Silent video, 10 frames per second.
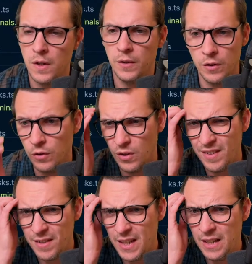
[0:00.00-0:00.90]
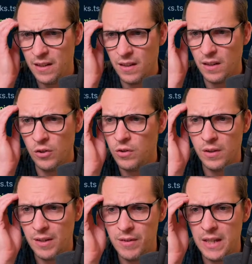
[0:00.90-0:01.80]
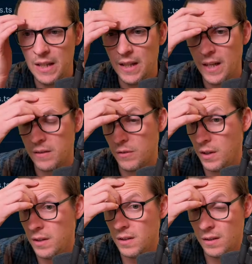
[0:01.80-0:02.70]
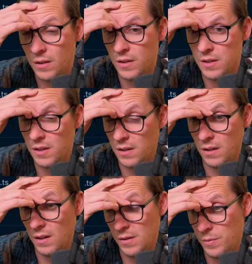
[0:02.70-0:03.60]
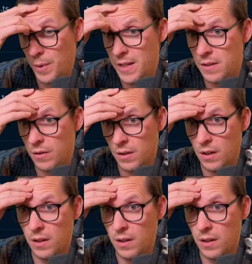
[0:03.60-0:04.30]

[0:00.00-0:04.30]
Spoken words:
You don't even need that, right? Because it's based on